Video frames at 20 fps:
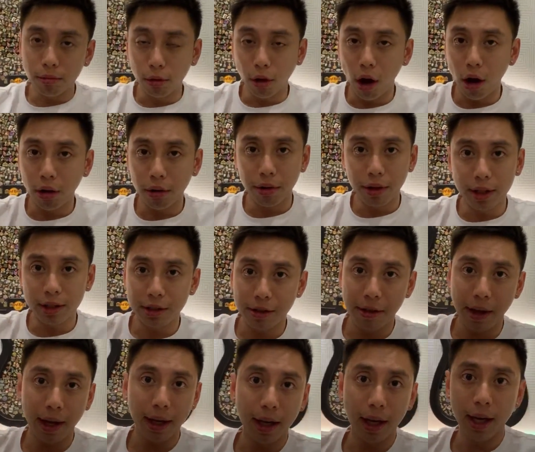long this
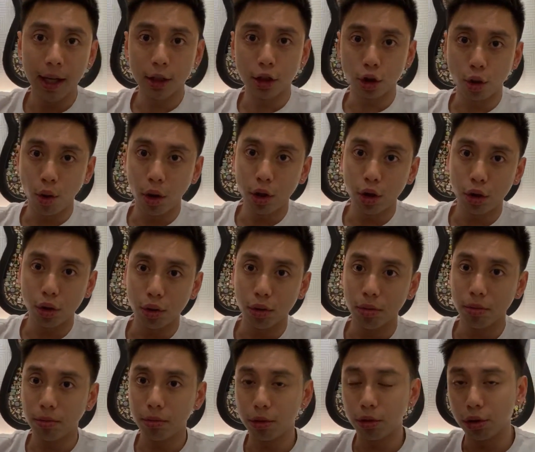thing is going
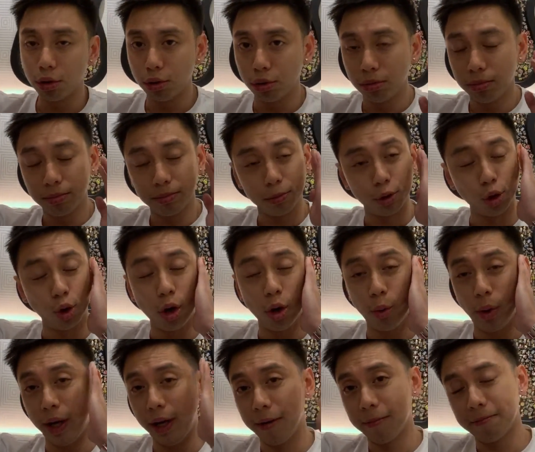to to to go
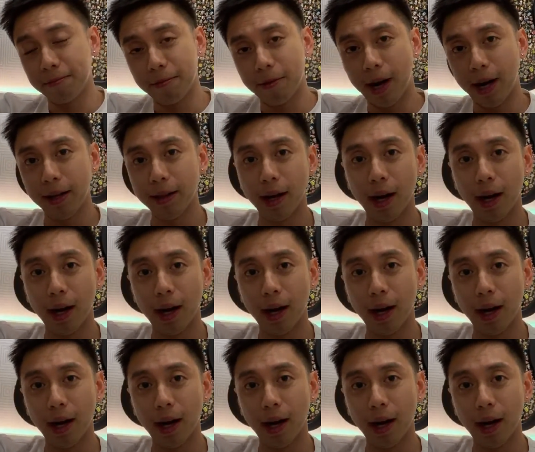away, right?